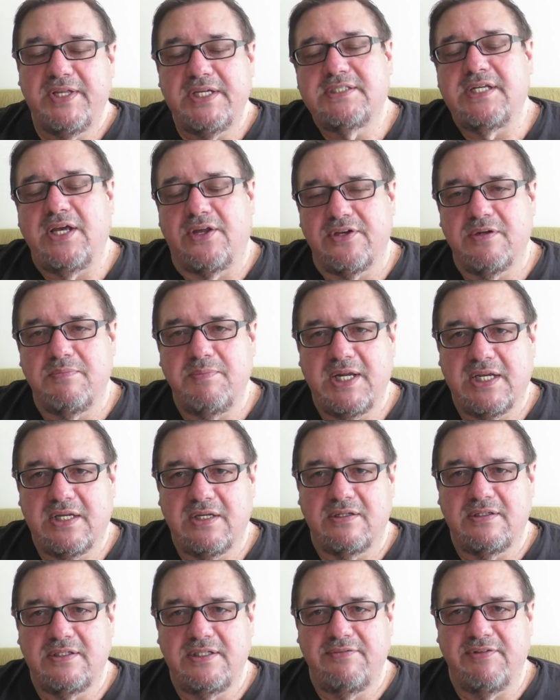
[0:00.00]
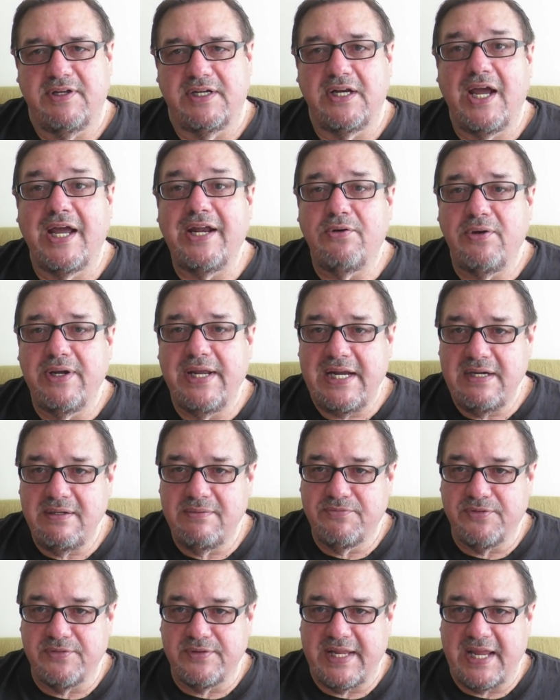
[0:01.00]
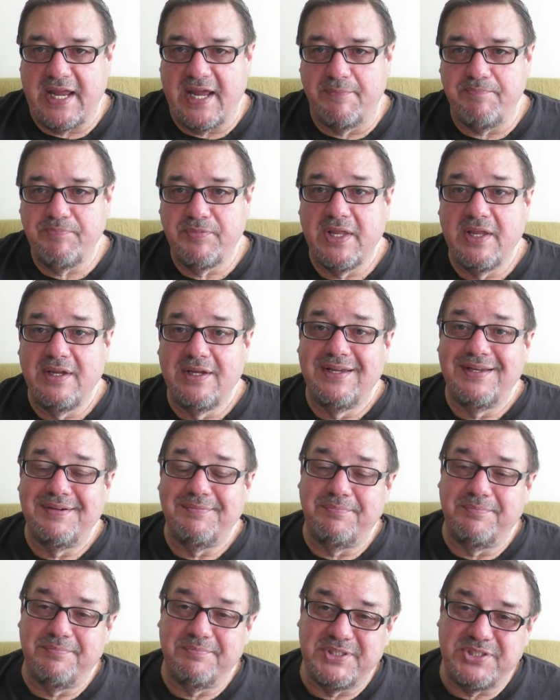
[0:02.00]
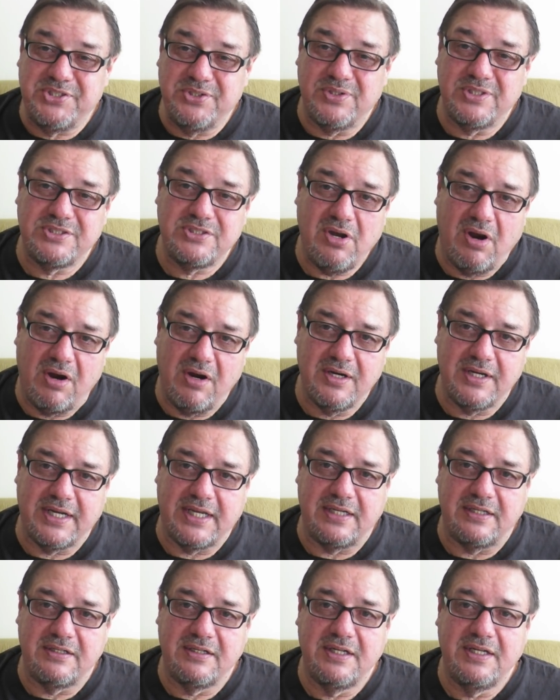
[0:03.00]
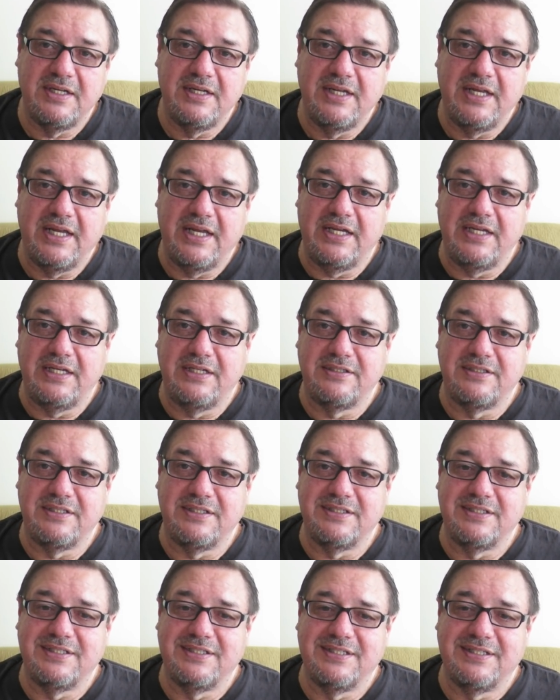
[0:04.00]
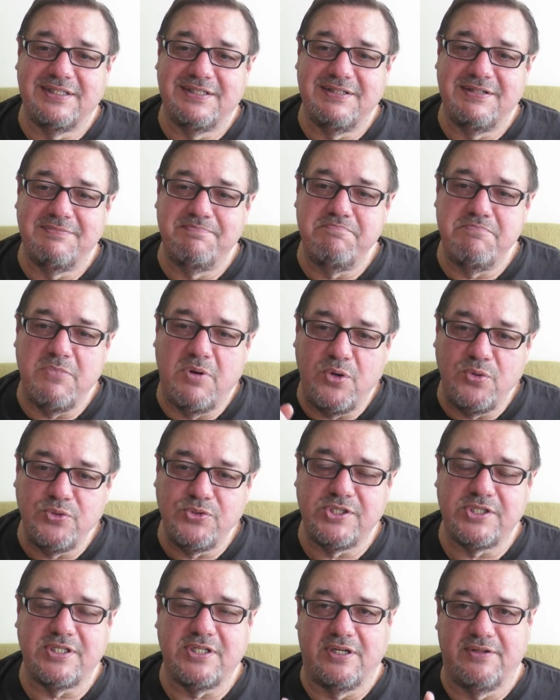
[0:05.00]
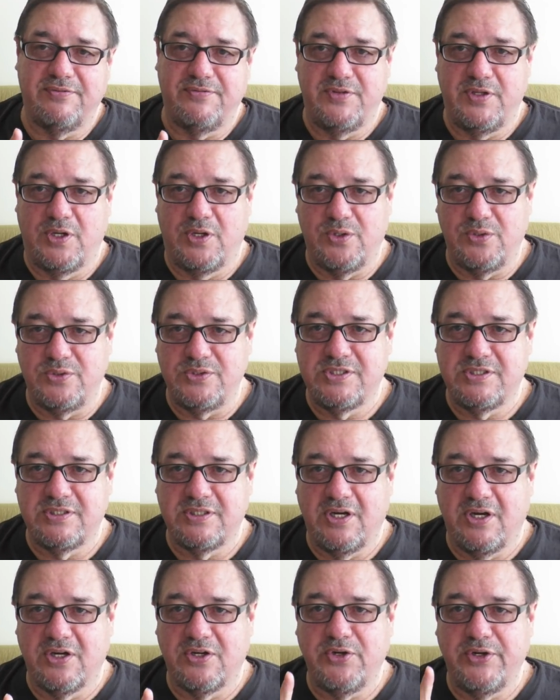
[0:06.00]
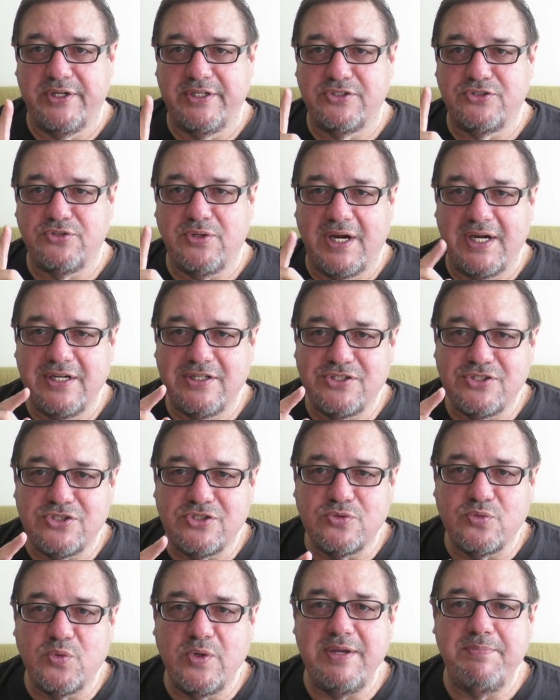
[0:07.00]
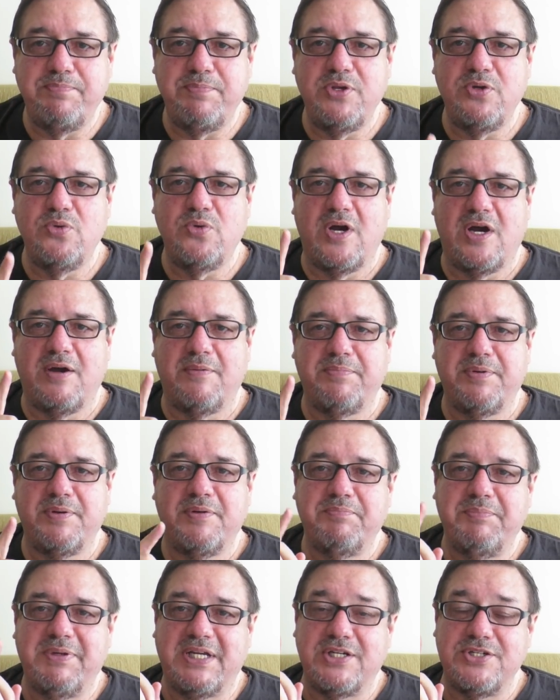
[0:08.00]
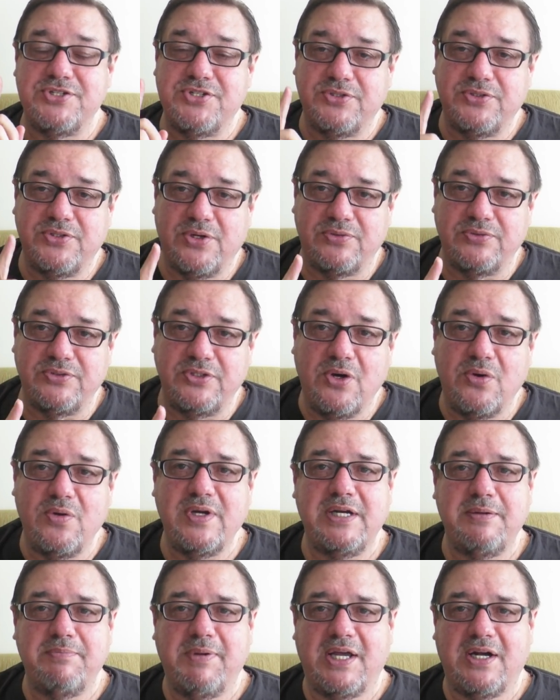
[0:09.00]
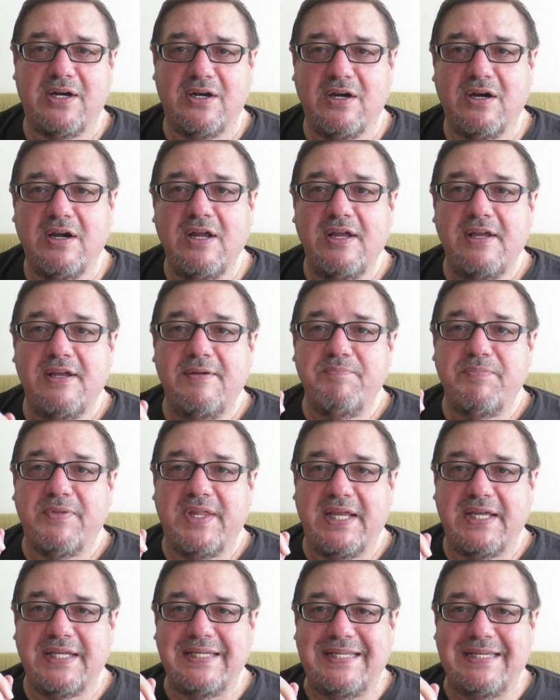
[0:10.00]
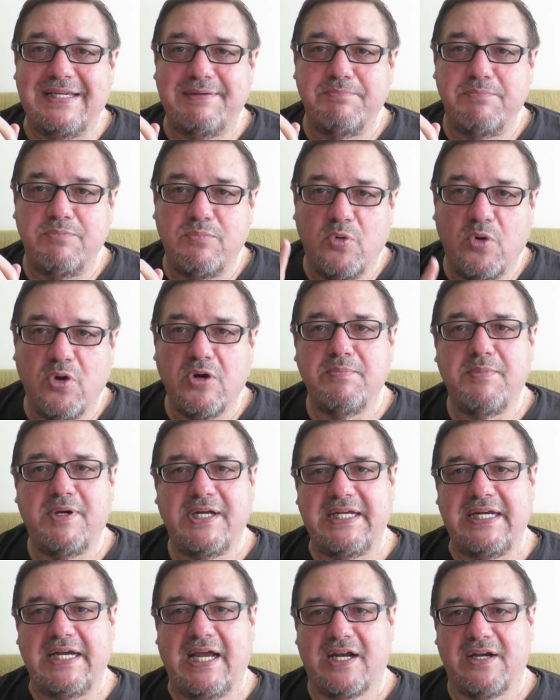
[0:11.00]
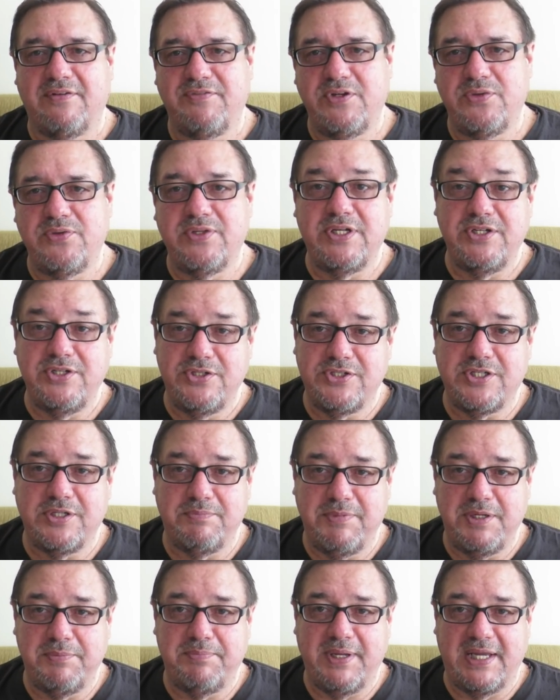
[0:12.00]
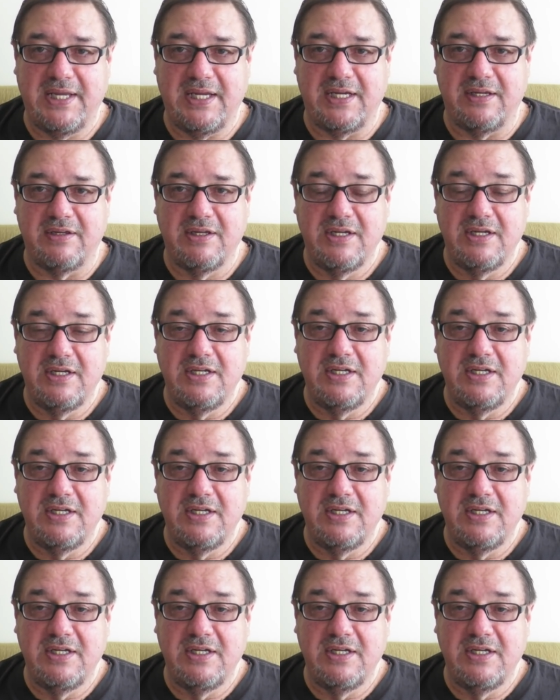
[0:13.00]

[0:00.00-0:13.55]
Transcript: It's how they're making a living. Now, I don't hate them for that, but you're a target. And most of those are going to try to sweep you up because you don't know any better and get more money out of you than you should be paying.